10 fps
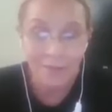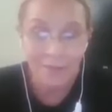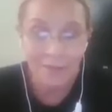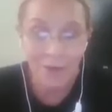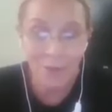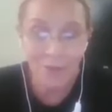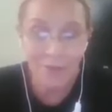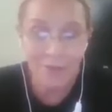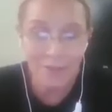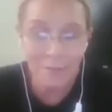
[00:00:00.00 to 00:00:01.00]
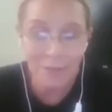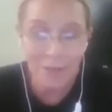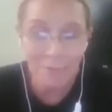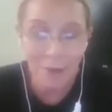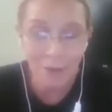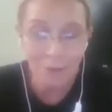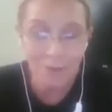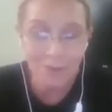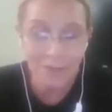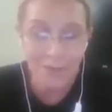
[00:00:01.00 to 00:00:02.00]
Oh, then there's something
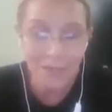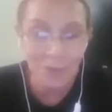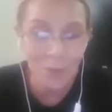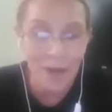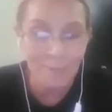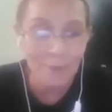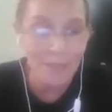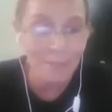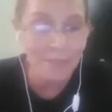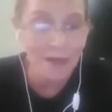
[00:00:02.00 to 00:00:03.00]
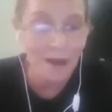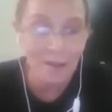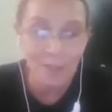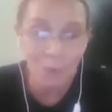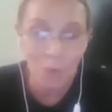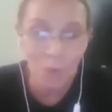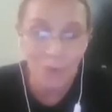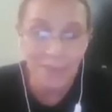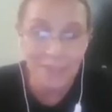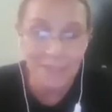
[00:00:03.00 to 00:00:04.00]
about, that's why babies aren't born
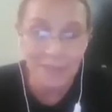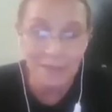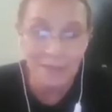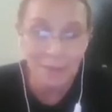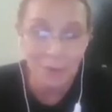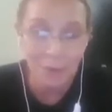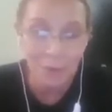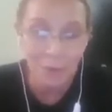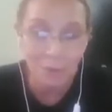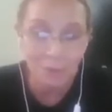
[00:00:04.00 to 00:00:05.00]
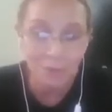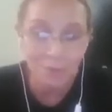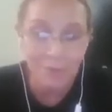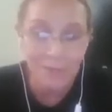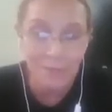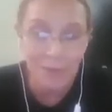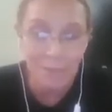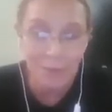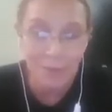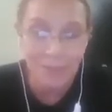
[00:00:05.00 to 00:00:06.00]
with teeth. So there's
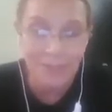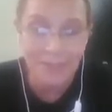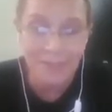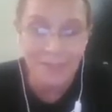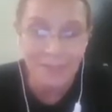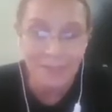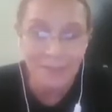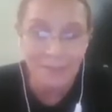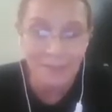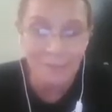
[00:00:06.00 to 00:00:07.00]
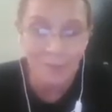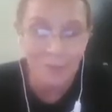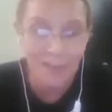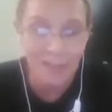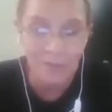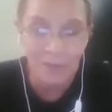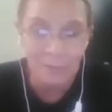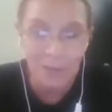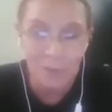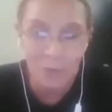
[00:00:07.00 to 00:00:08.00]
babies with teeth. So that's not a
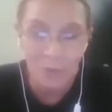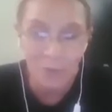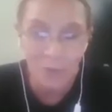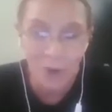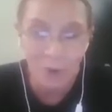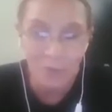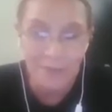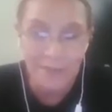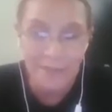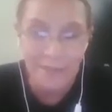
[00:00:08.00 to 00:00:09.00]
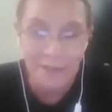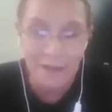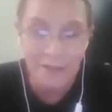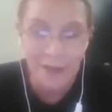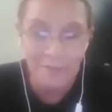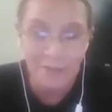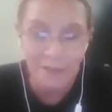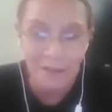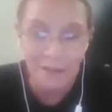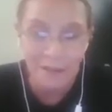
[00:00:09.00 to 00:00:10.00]
meme or a quote. Then there's another
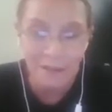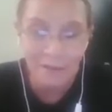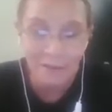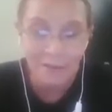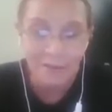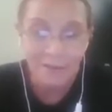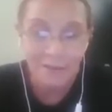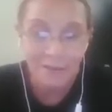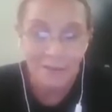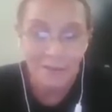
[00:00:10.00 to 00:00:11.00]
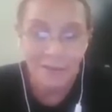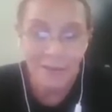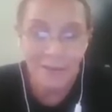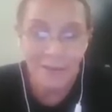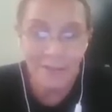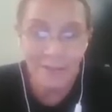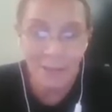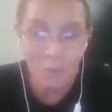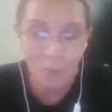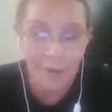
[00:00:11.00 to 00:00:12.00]
avatar. Then there's
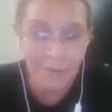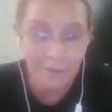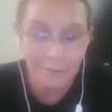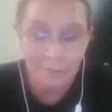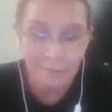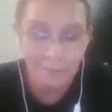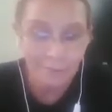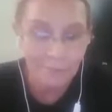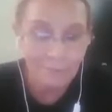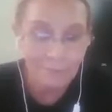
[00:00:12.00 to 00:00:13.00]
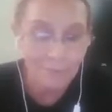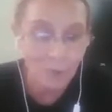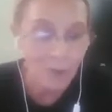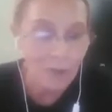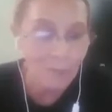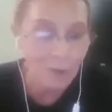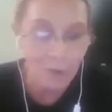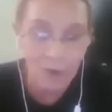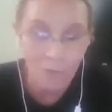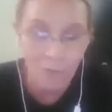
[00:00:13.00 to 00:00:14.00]
someone talking
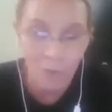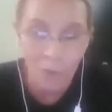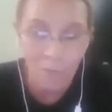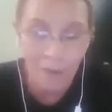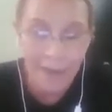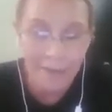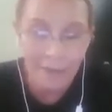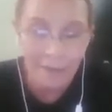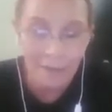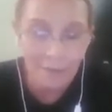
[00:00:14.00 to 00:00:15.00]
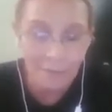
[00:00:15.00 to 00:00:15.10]
about gallbladder.